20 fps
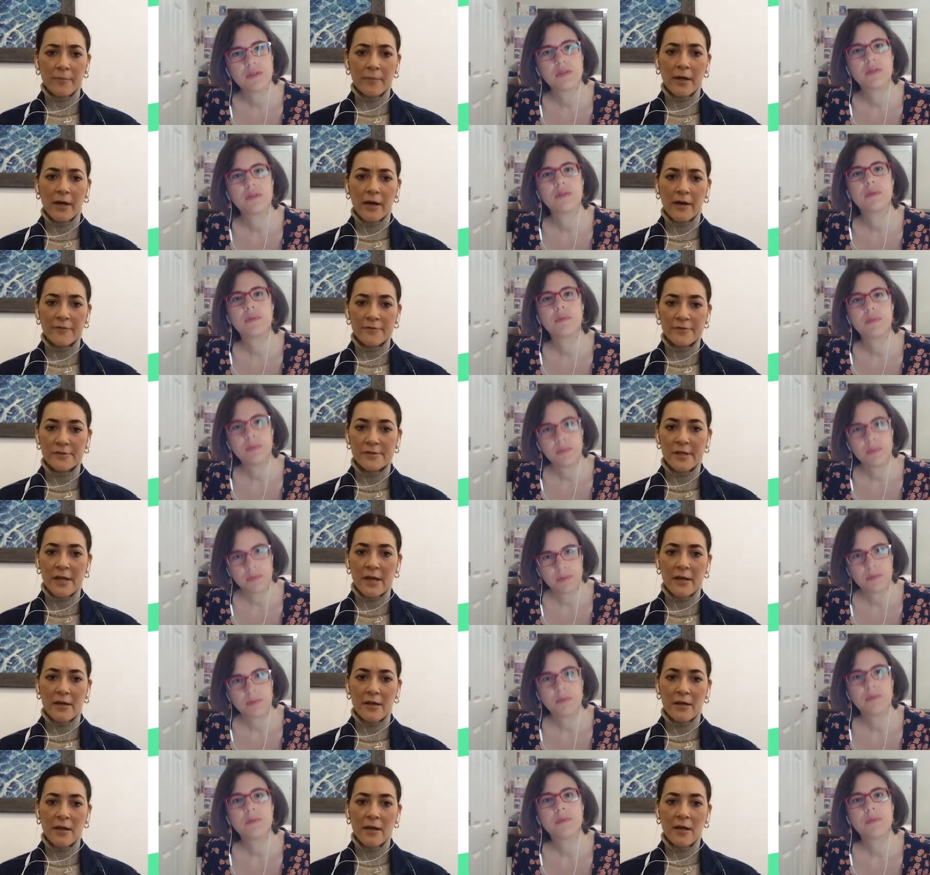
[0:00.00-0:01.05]
Speaker 1: I have to
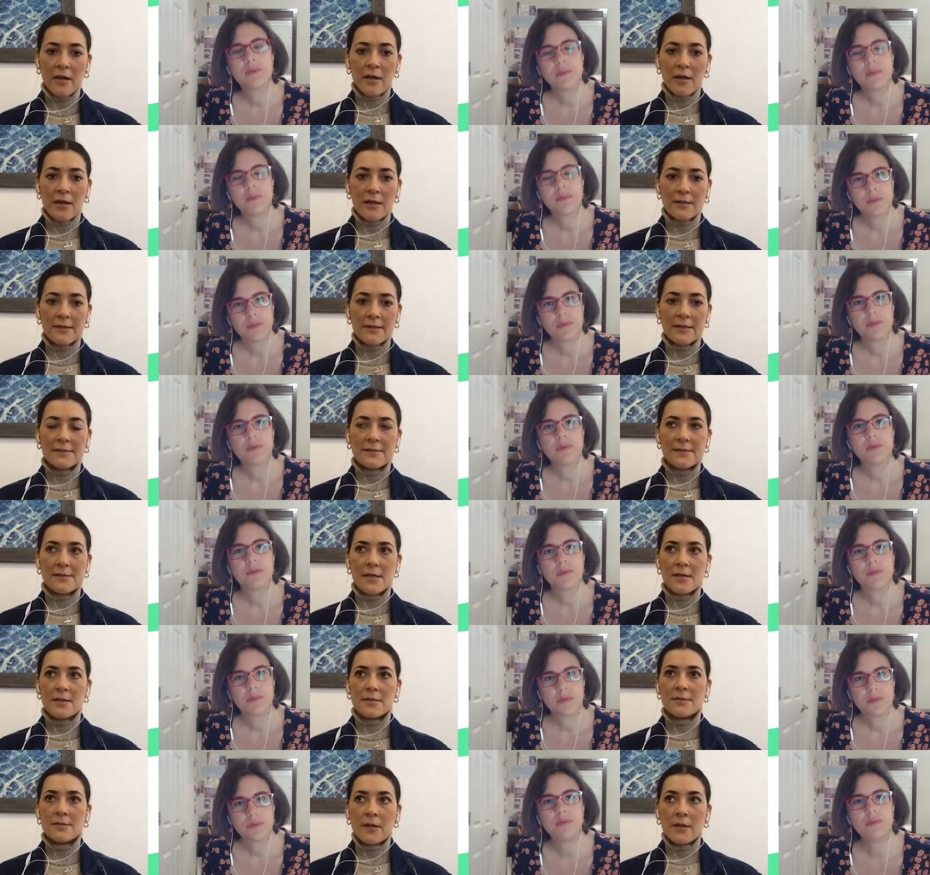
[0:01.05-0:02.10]
say, in that
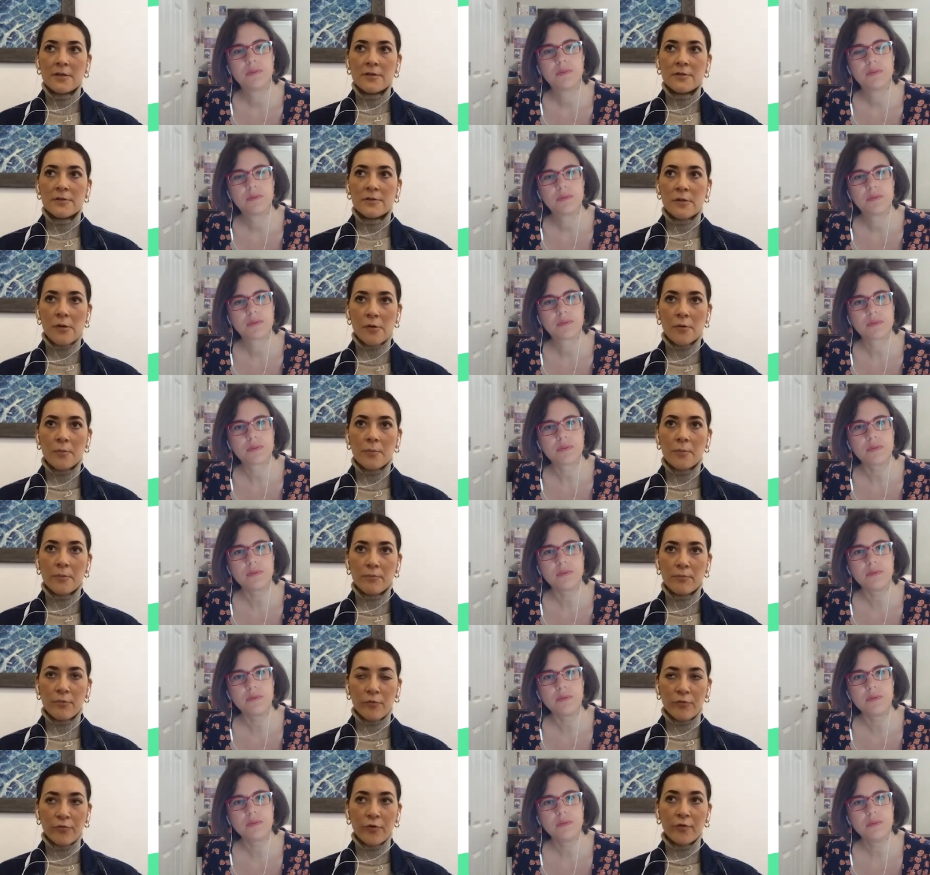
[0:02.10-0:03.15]
sense. So b-
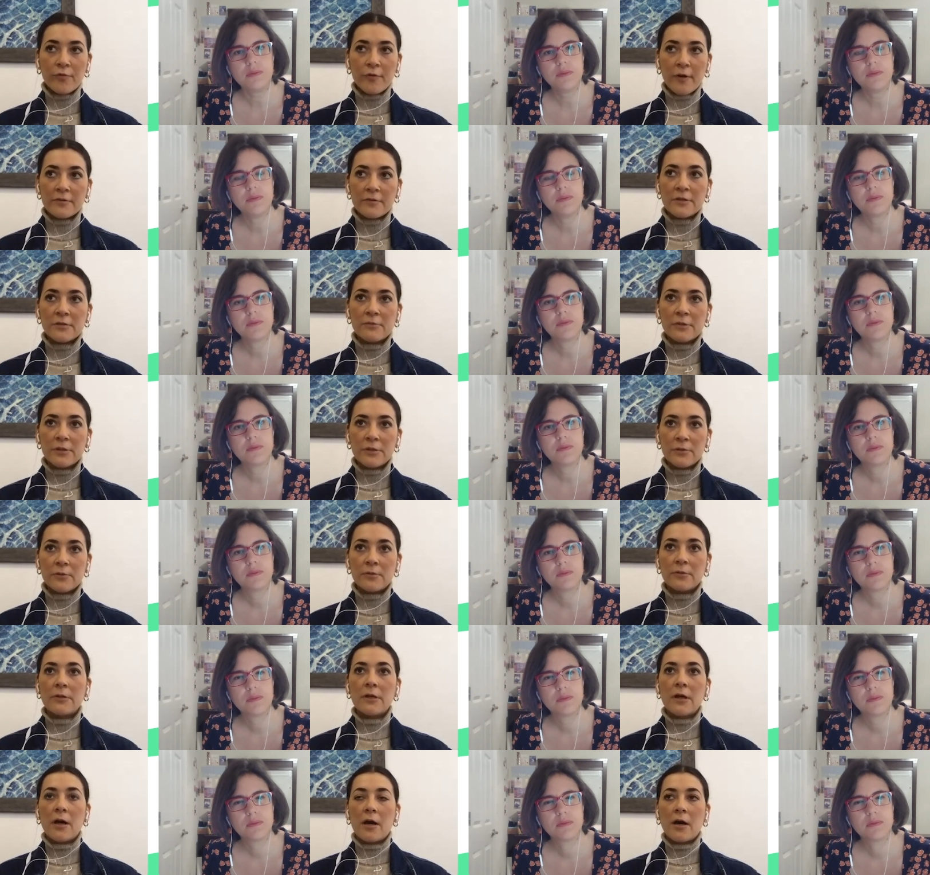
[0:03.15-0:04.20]
before founding
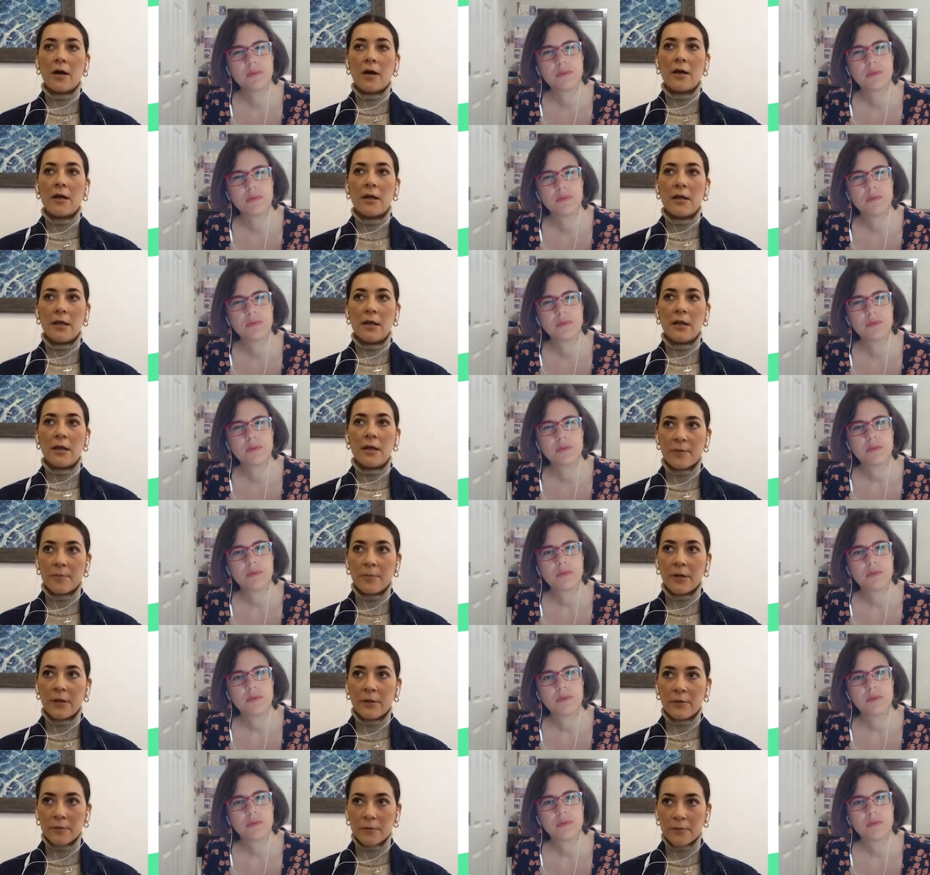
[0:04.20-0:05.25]
Renoon, I
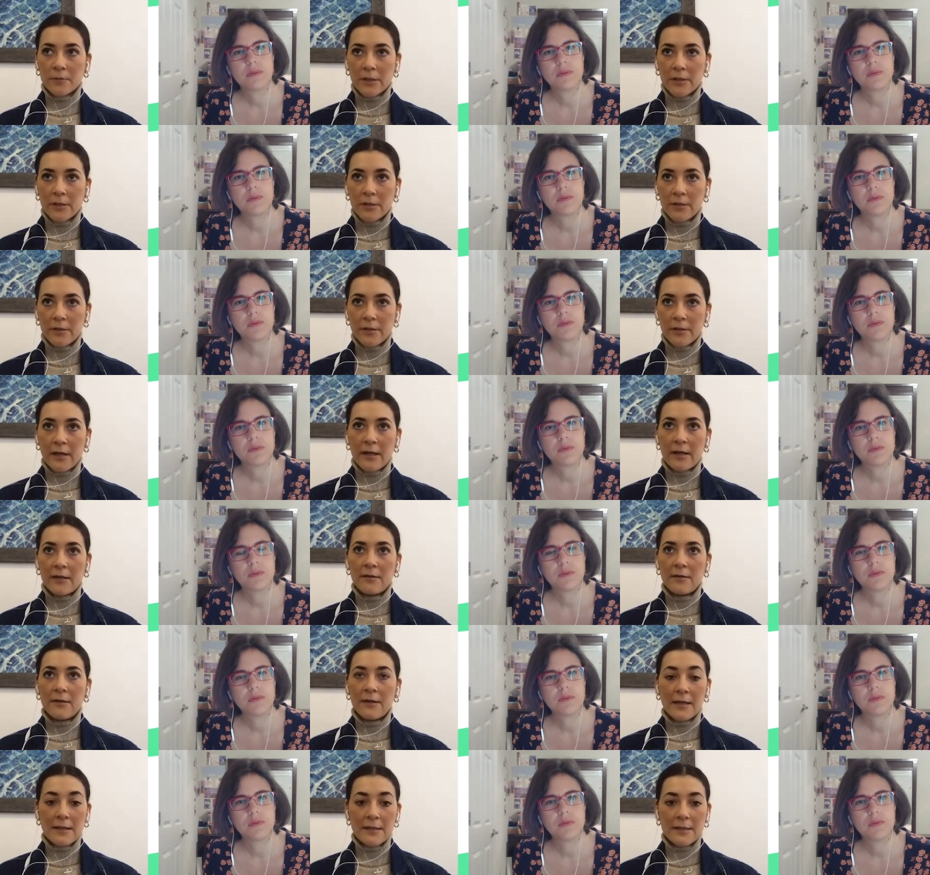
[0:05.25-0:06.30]
started my career
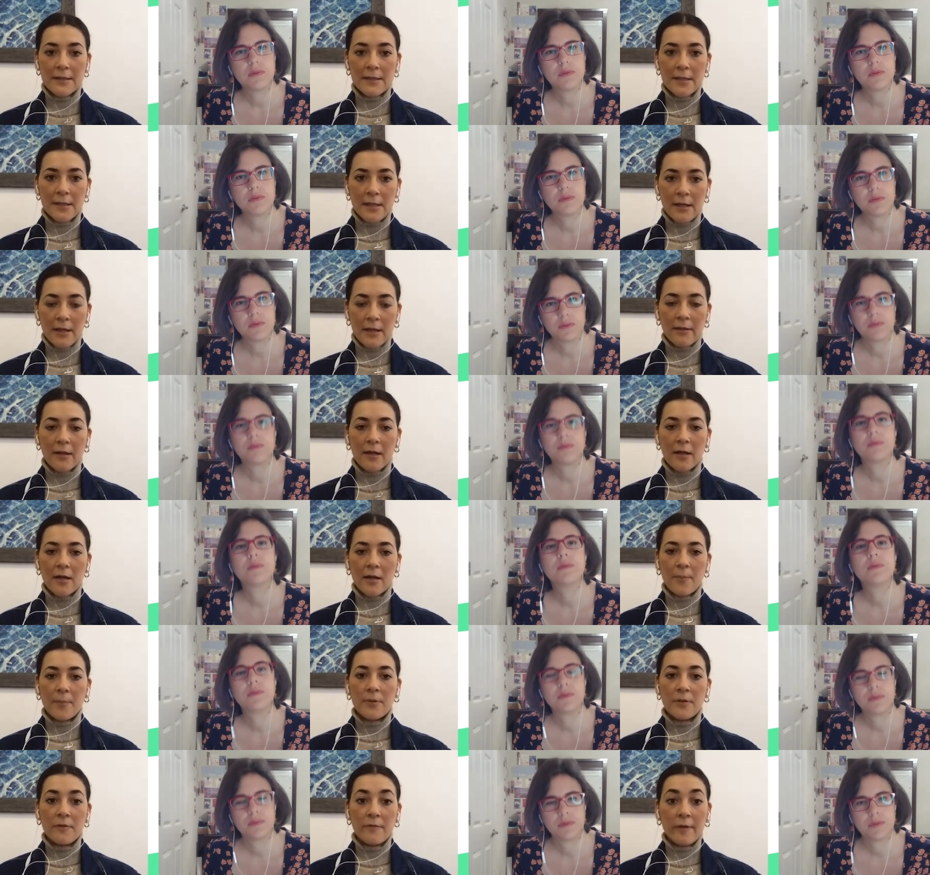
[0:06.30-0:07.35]
at Nike and then
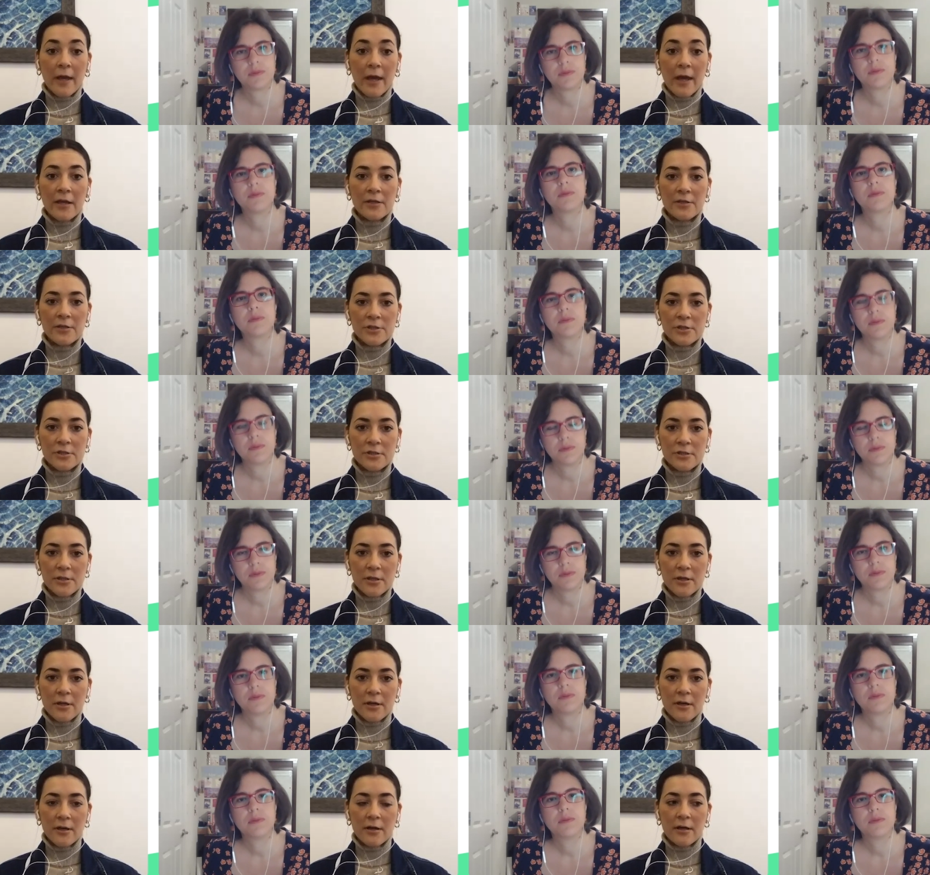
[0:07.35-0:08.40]
at P V H,
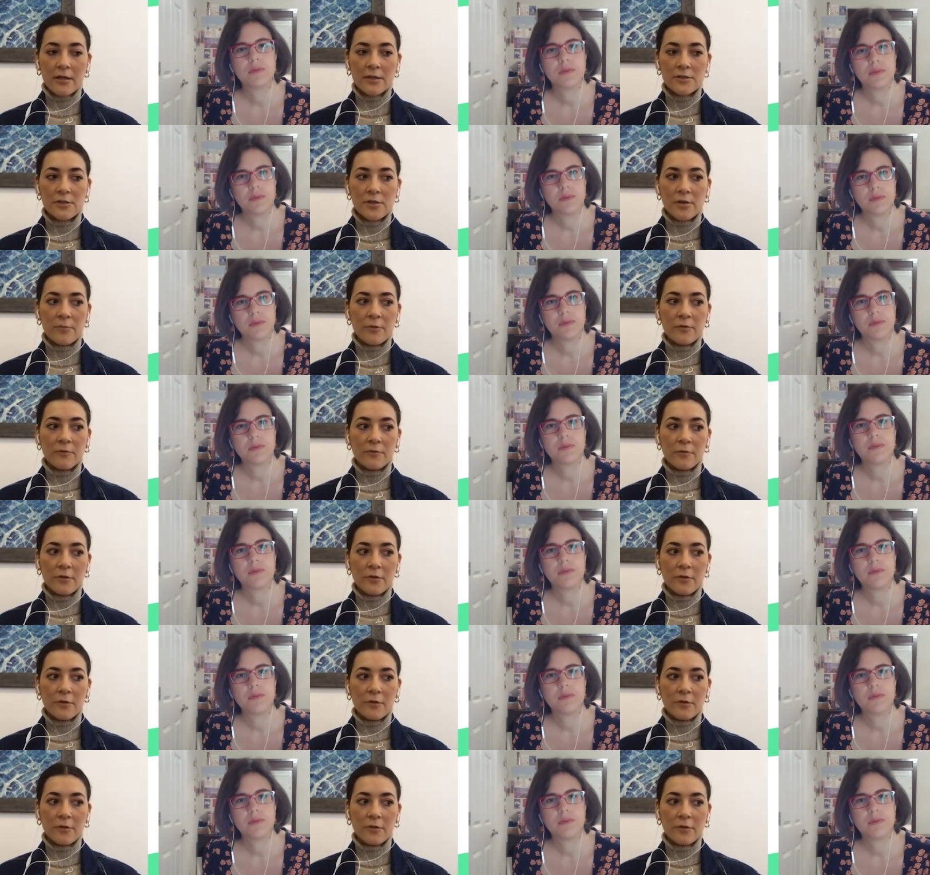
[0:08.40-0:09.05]
uh, Tommy Hilfiger